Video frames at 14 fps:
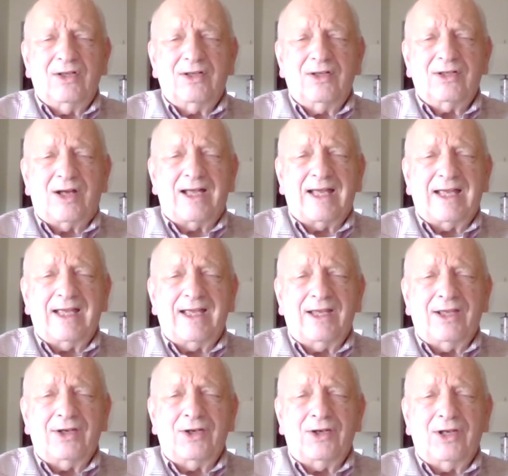guy
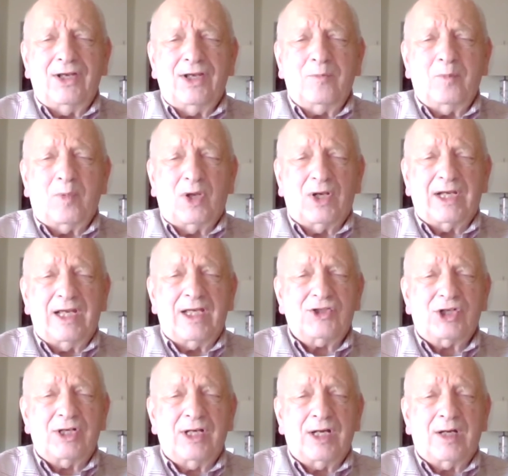in
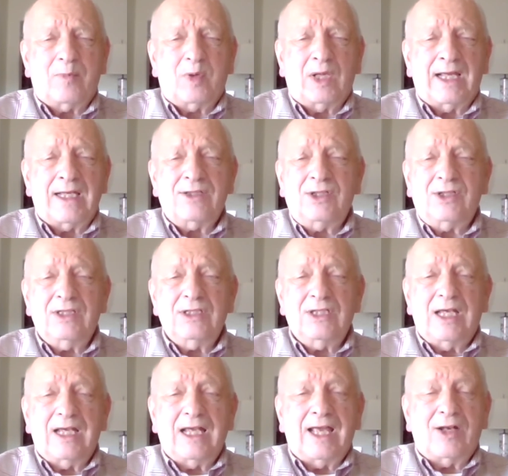multi-engine airplane,
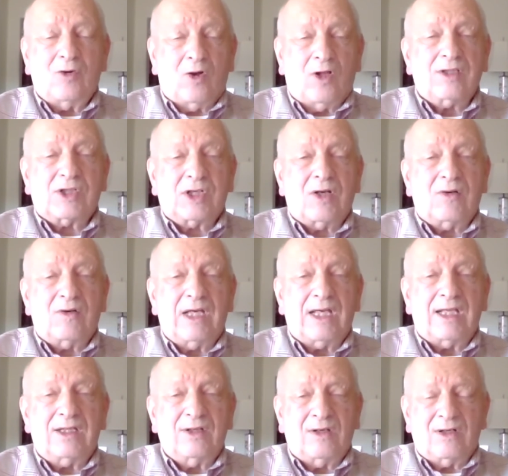and also
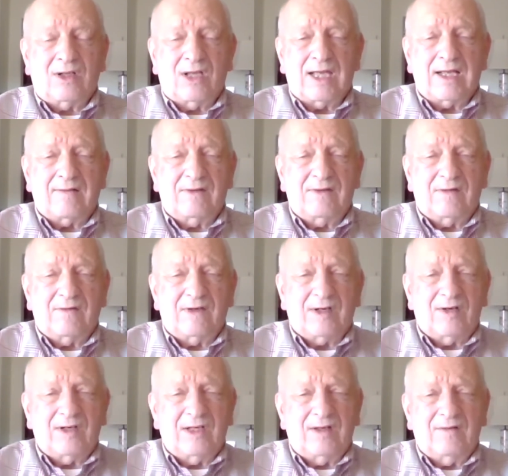had done a lot of the
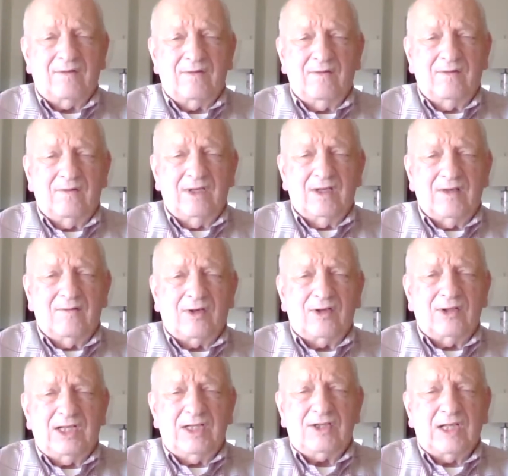very
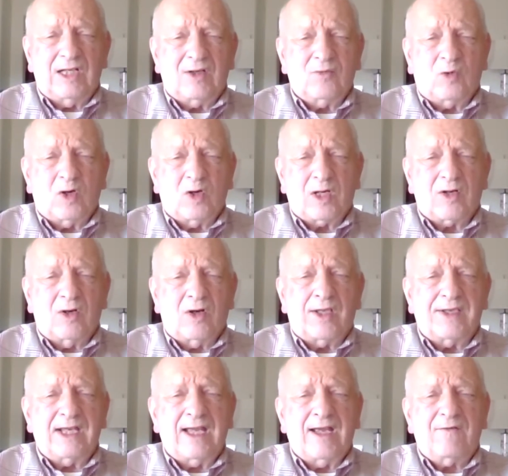detailed work on
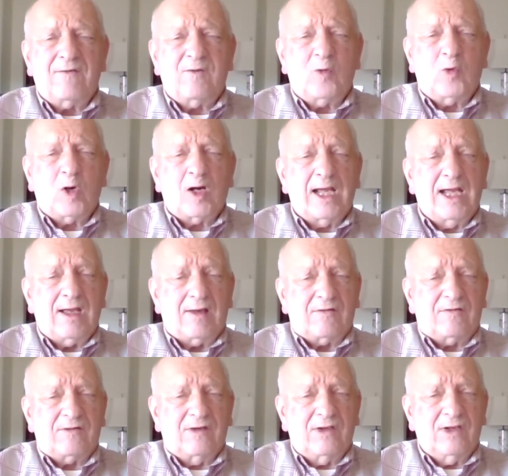the
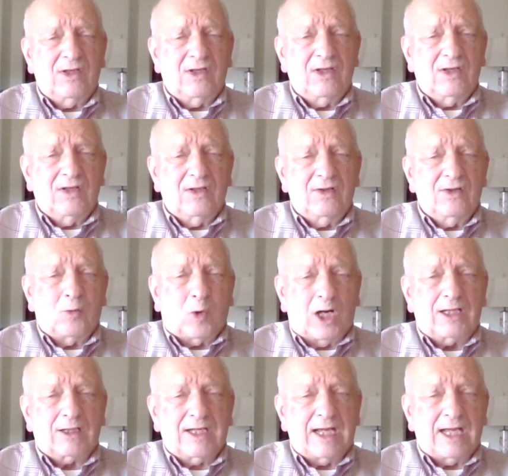F4F, the
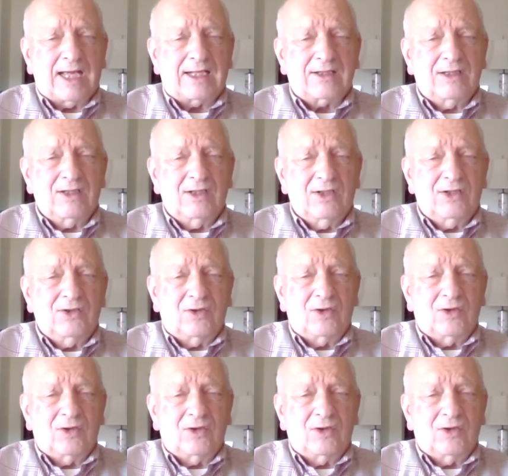Wildcat, during